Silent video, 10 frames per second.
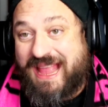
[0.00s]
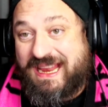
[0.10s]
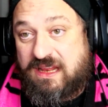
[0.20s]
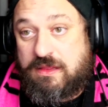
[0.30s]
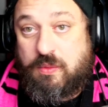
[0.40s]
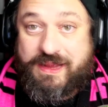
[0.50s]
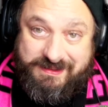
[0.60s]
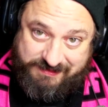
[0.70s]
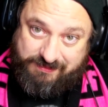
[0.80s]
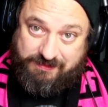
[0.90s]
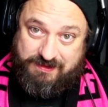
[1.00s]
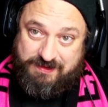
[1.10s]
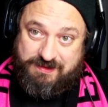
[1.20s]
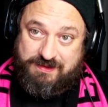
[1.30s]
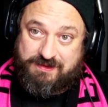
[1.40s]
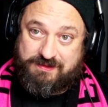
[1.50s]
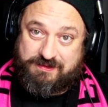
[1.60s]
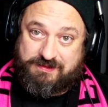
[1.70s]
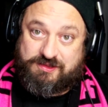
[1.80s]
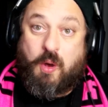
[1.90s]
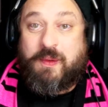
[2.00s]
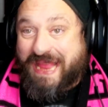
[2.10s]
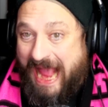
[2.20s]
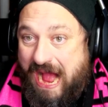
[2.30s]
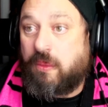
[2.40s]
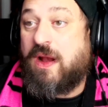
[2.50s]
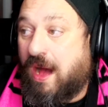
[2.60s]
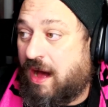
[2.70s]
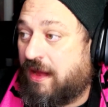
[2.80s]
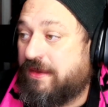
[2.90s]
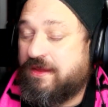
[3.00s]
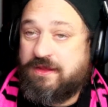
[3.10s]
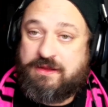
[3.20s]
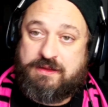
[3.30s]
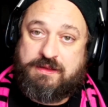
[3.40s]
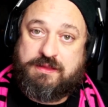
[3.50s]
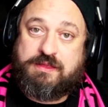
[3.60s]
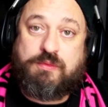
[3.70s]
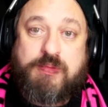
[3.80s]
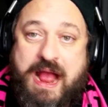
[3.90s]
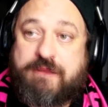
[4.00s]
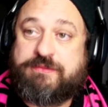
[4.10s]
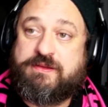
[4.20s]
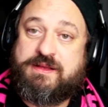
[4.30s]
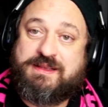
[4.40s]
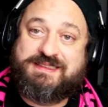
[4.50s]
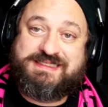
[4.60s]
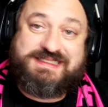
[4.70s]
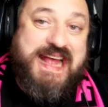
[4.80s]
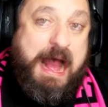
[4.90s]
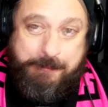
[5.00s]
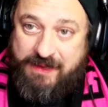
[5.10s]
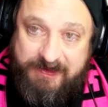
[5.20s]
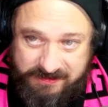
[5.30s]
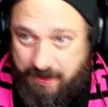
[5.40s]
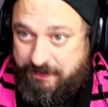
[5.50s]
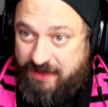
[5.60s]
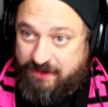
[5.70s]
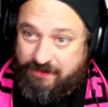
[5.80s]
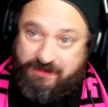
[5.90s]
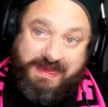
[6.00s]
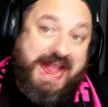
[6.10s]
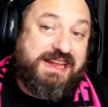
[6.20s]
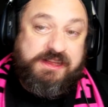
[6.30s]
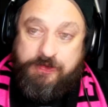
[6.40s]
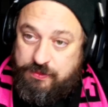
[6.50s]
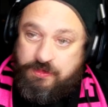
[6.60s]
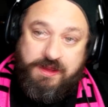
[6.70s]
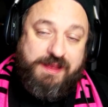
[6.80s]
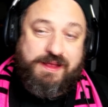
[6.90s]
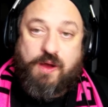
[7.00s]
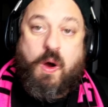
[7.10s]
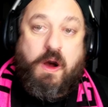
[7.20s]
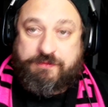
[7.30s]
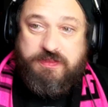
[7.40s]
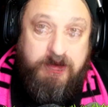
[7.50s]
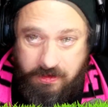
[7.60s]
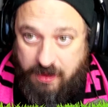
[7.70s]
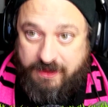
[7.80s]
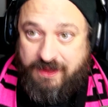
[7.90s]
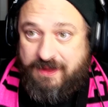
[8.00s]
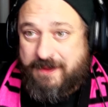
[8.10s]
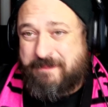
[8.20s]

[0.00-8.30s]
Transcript: Play to the whistle. Don't count on the ref stopping something or getting you off the hook.